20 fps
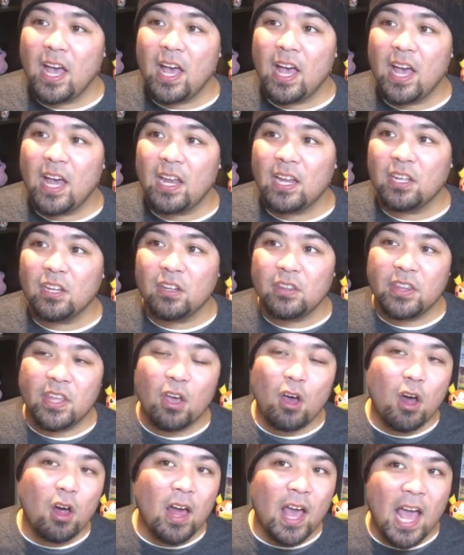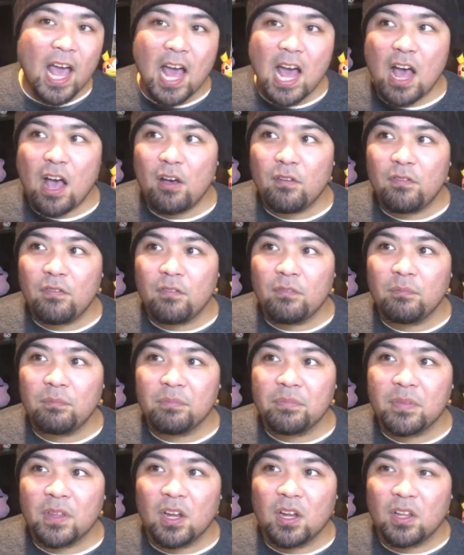You know, they all have,
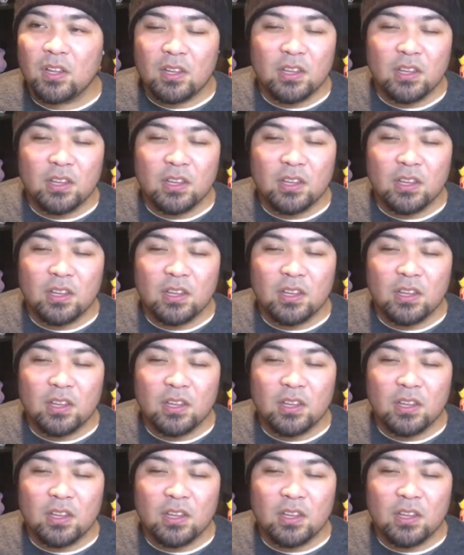you know,